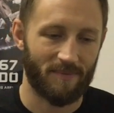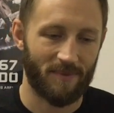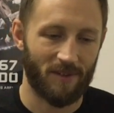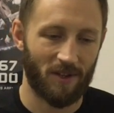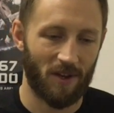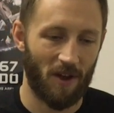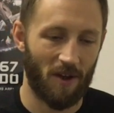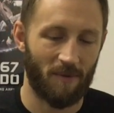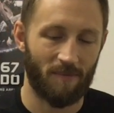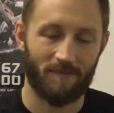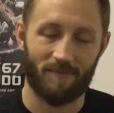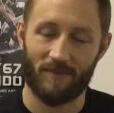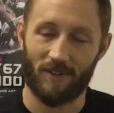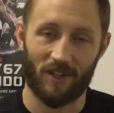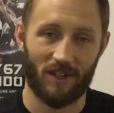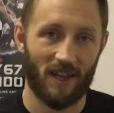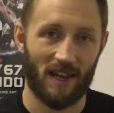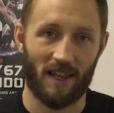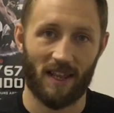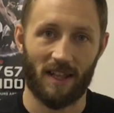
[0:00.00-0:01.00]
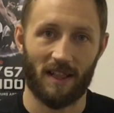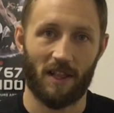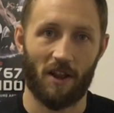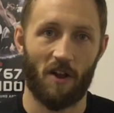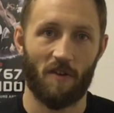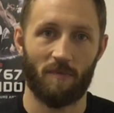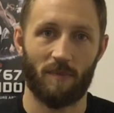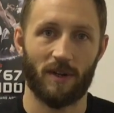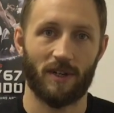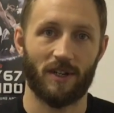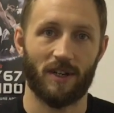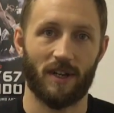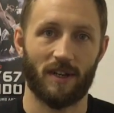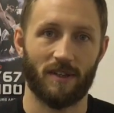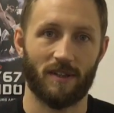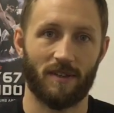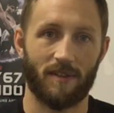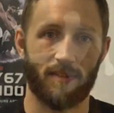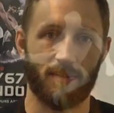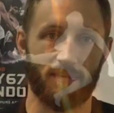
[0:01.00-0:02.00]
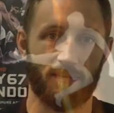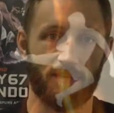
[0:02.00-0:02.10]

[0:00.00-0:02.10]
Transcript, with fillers: So just had to get that off my chest.